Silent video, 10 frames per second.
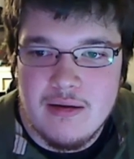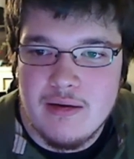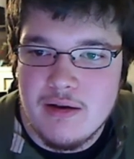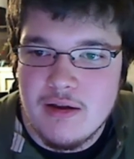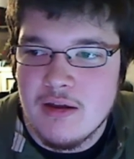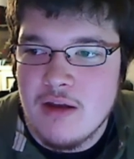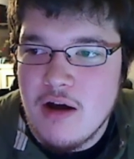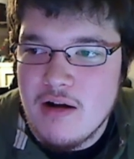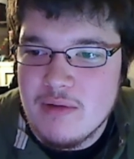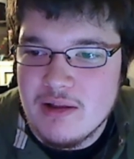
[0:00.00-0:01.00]

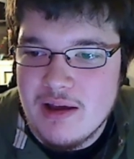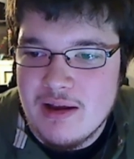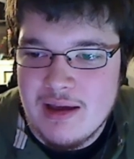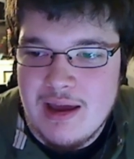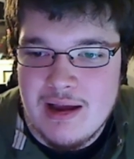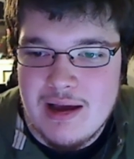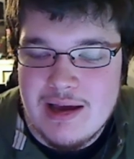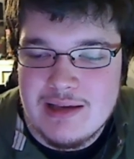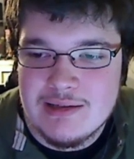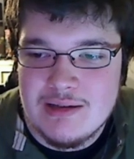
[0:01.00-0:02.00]
I'll be like, hey
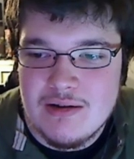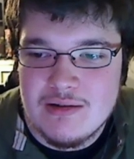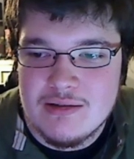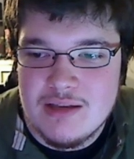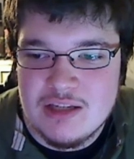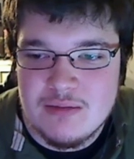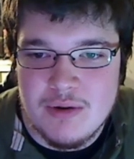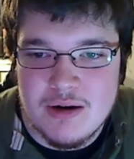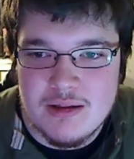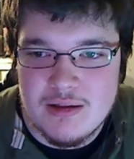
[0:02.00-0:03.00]
guys, here's this
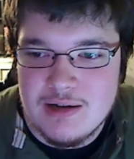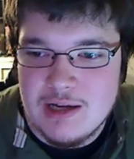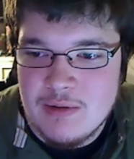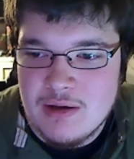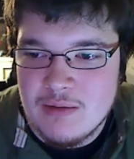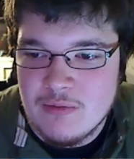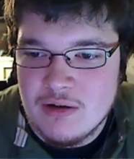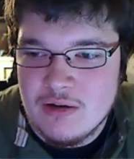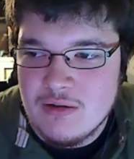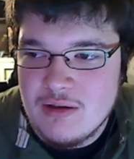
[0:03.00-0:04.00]
part of the comic, I'm
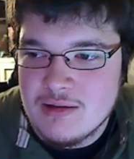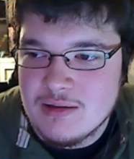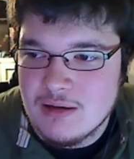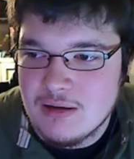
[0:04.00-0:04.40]
gonna do this.